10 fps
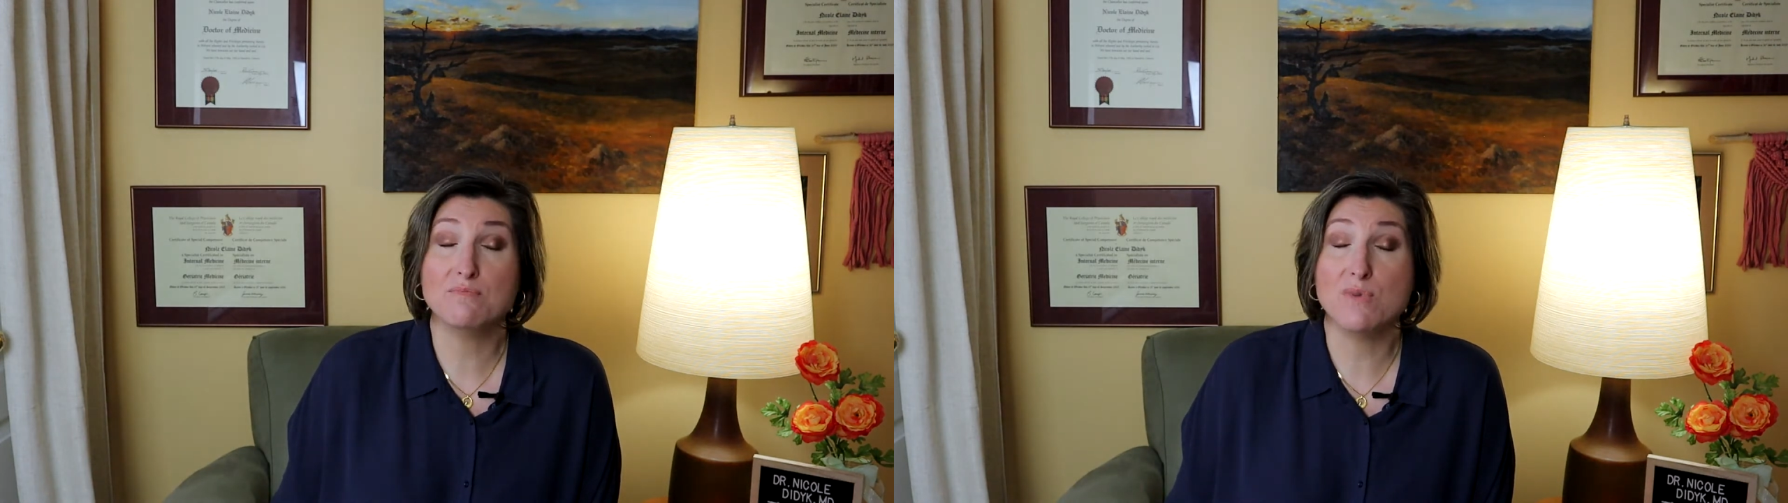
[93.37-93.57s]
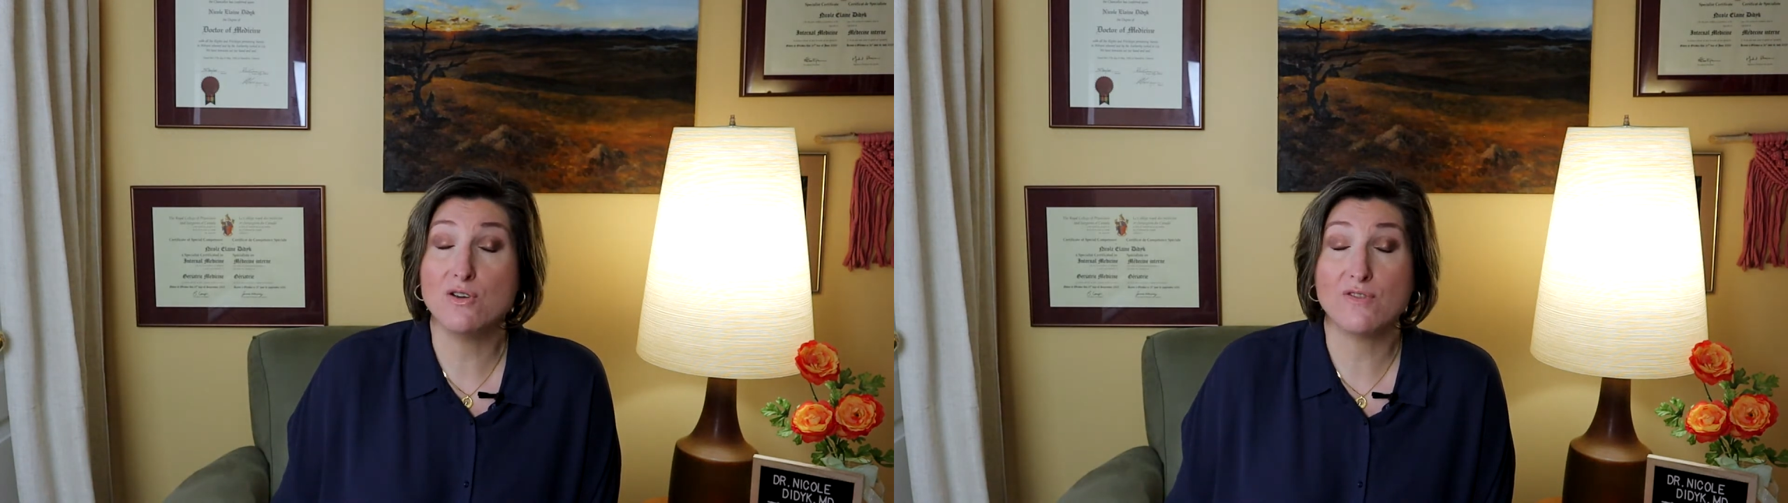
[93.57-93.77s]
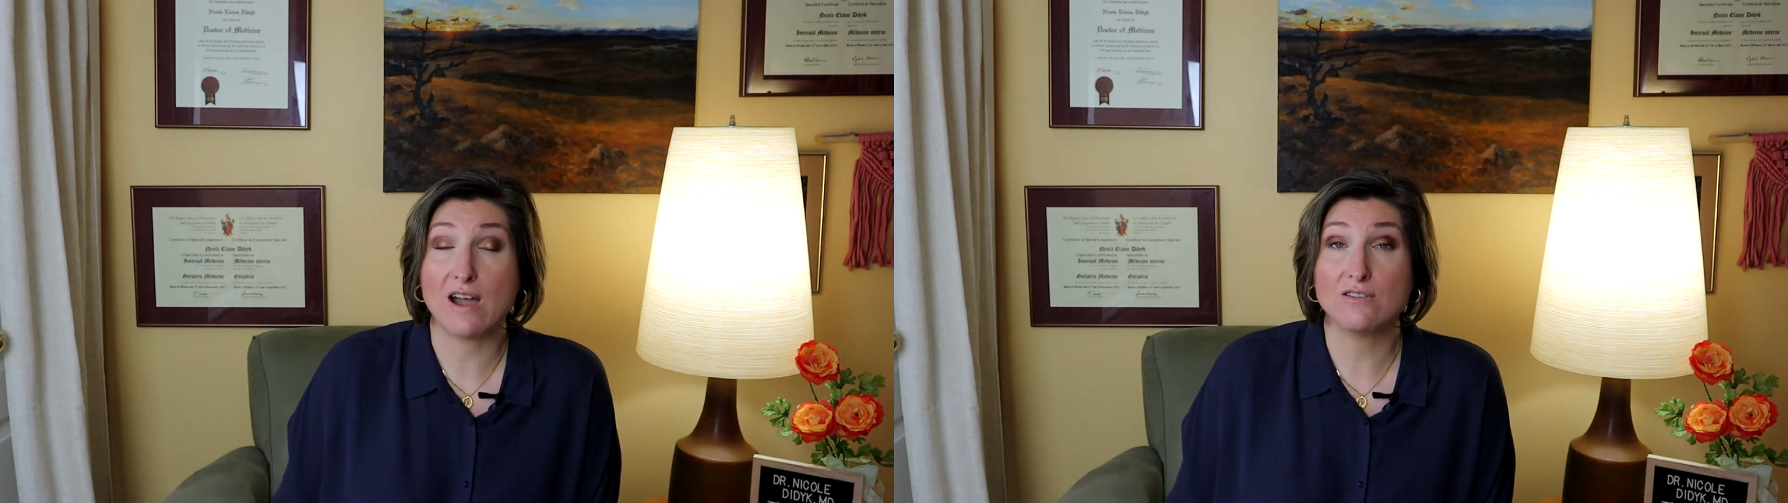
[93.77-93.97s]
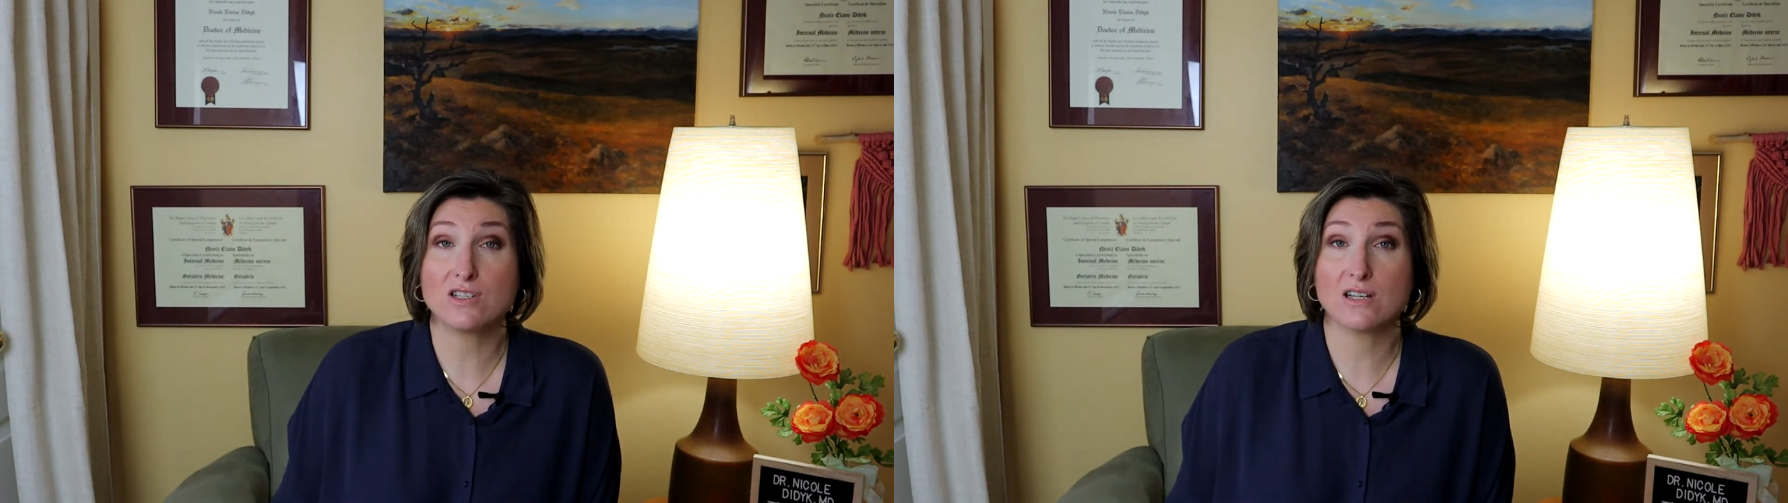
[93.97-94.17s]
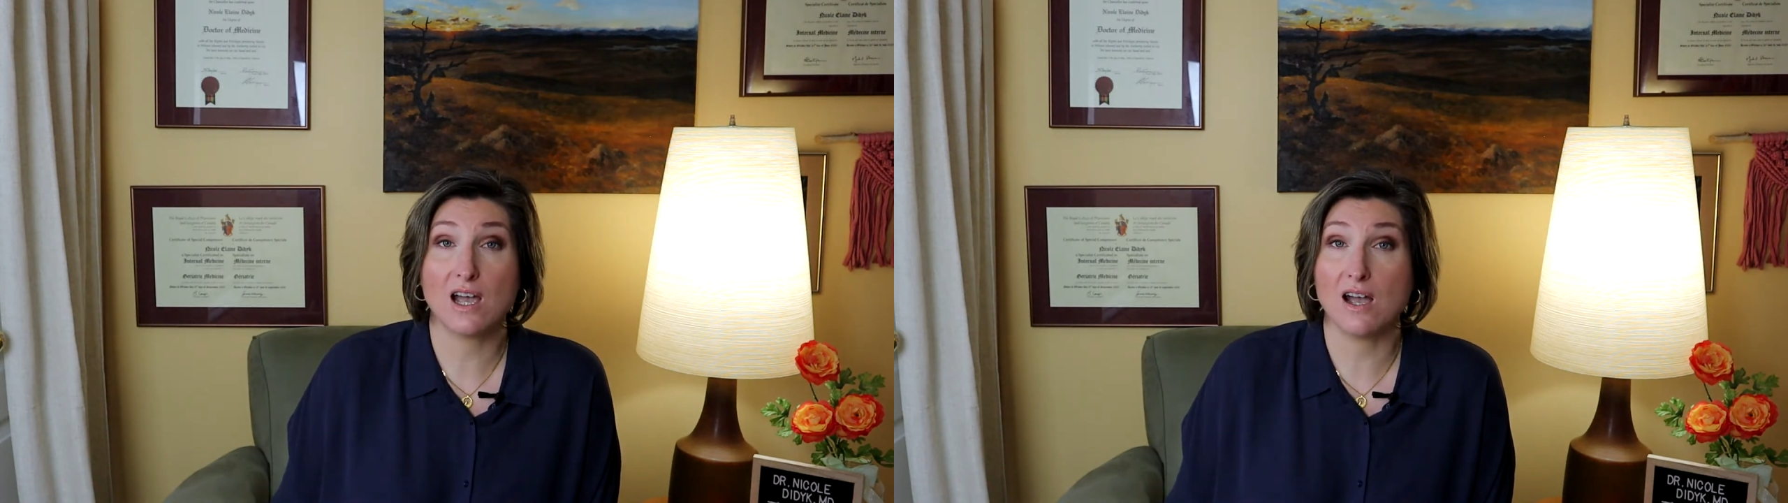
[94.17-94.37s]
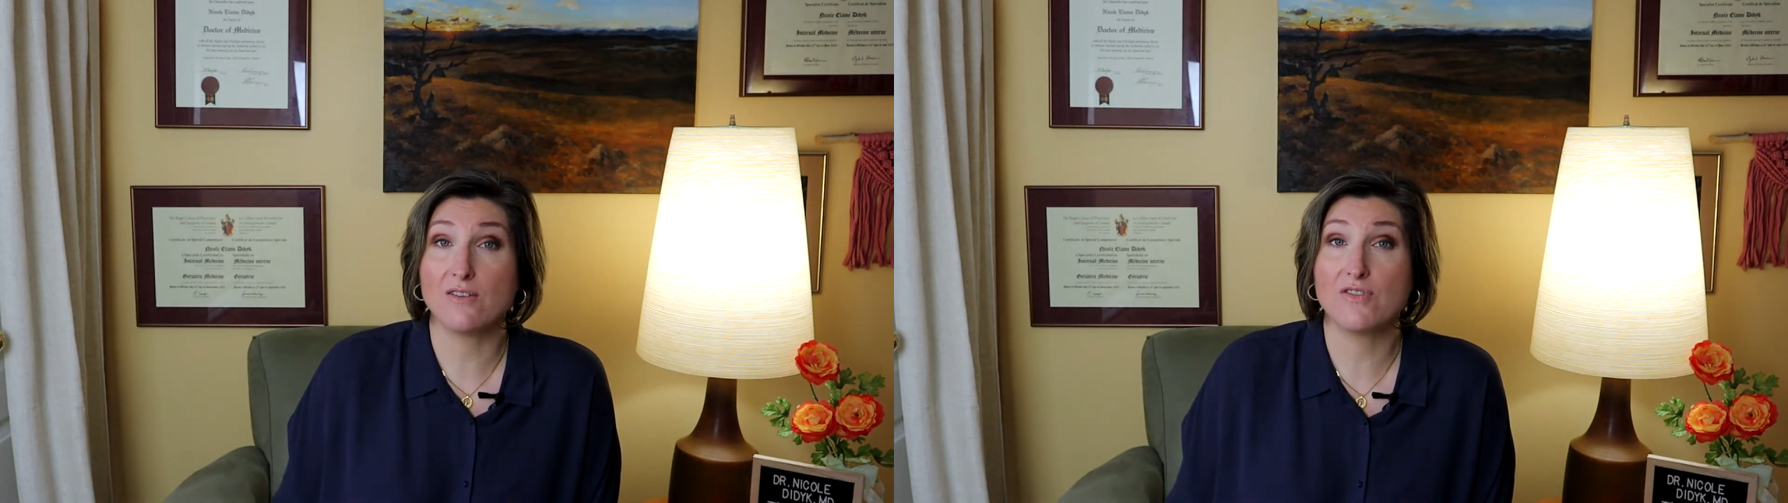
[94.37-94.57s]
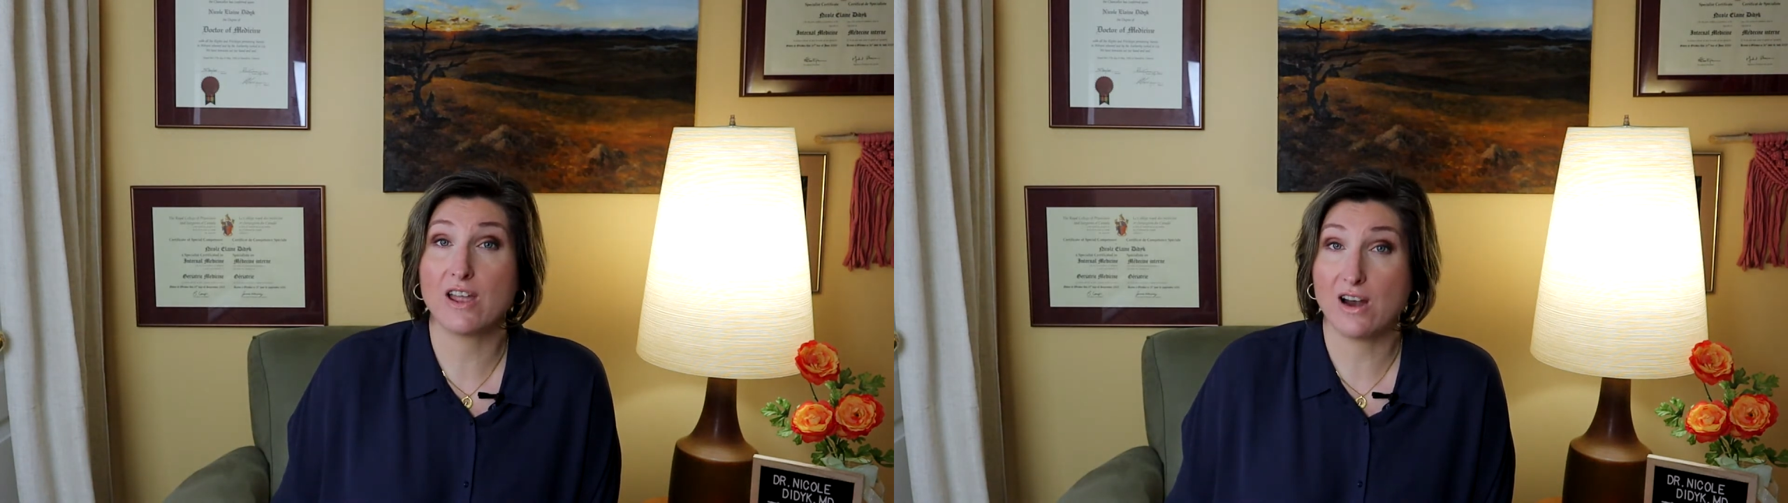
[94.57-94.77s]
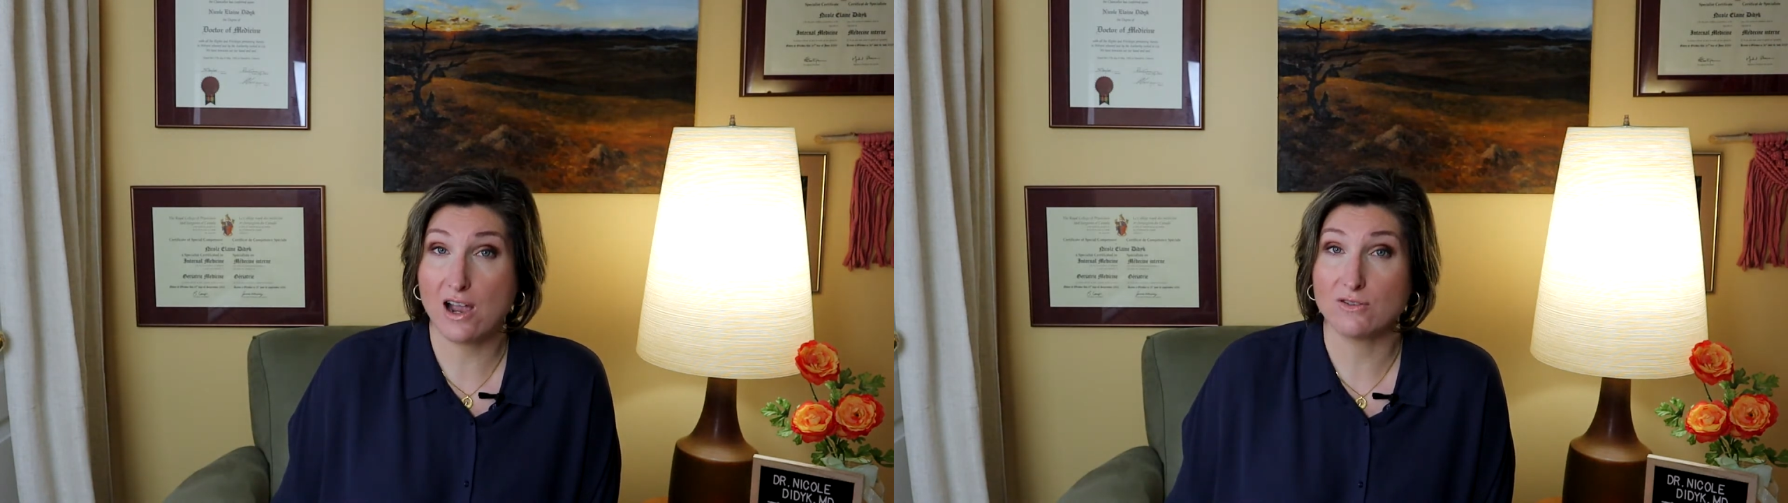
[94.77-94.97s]
move out of
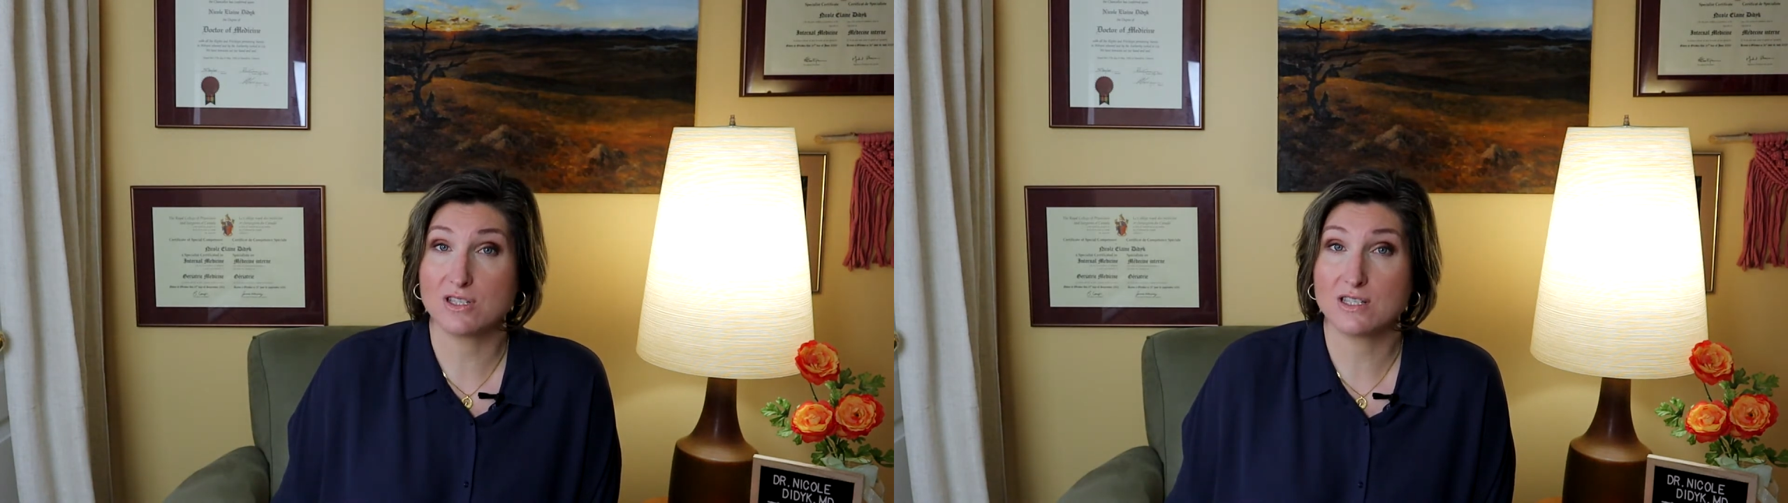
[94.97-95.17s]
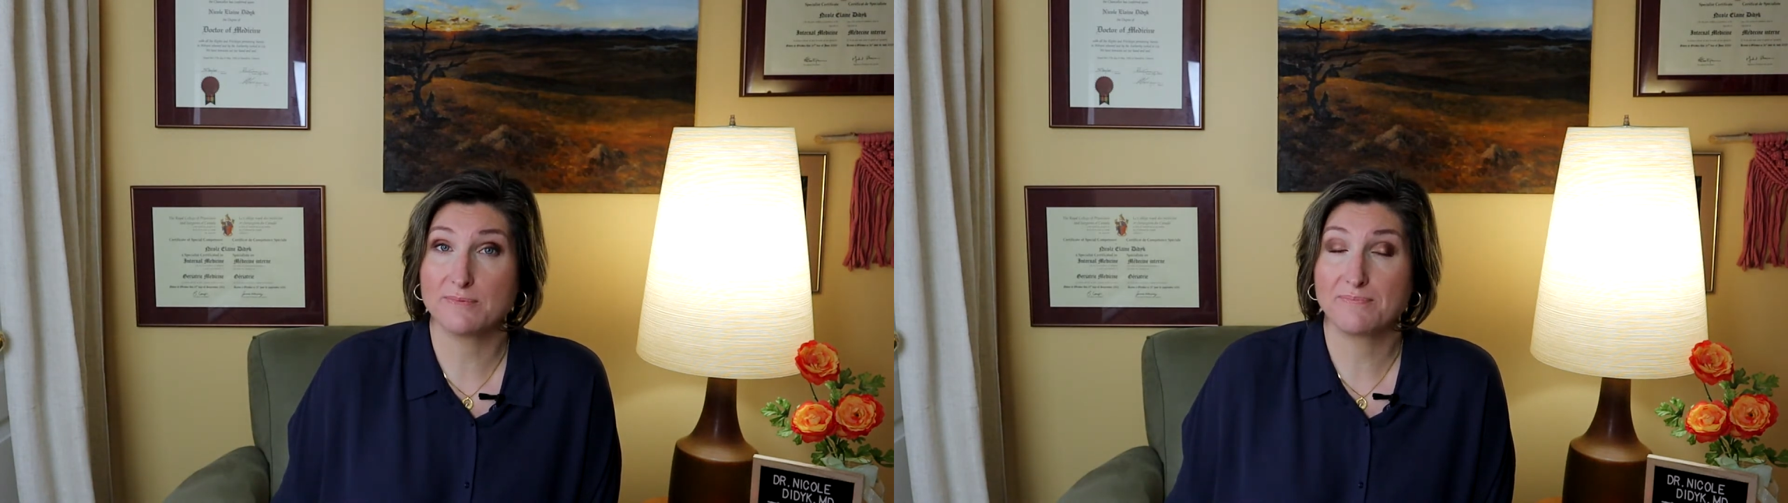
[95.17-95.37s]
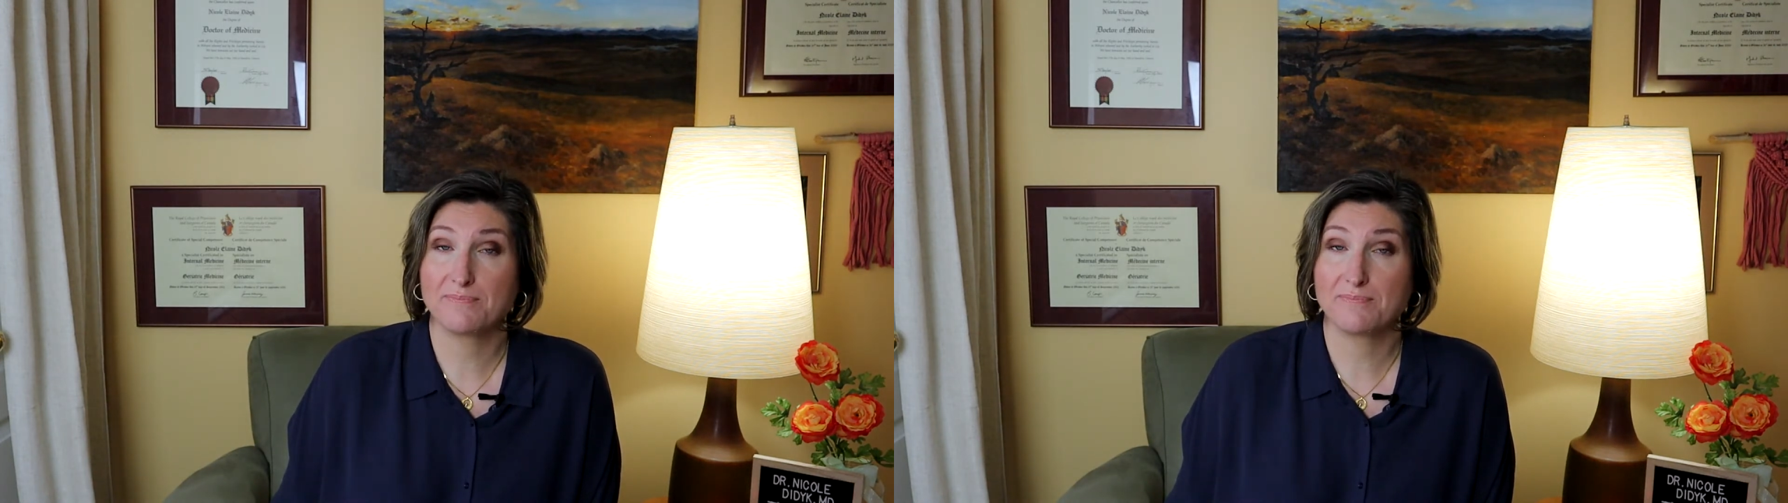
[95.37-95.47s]
their house.